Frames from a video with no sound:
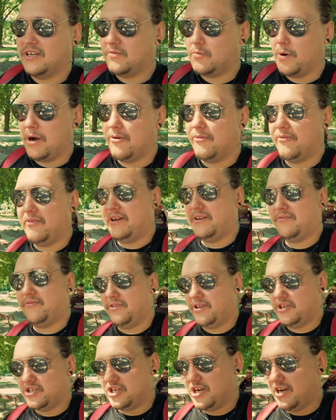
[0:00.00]
and well fed
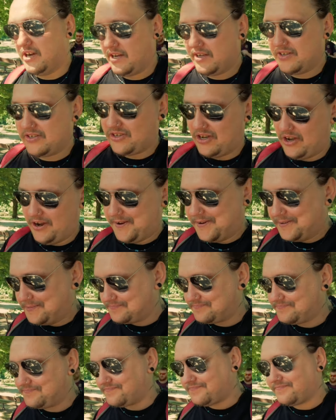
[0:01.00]
for the journey. So
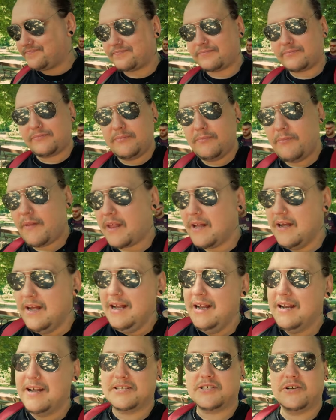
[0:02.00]

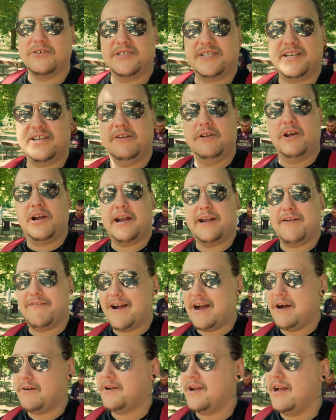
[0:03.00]
let's continue looking
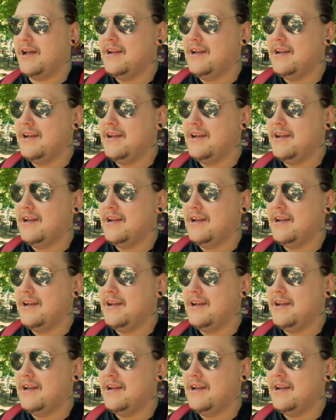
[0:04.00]
around,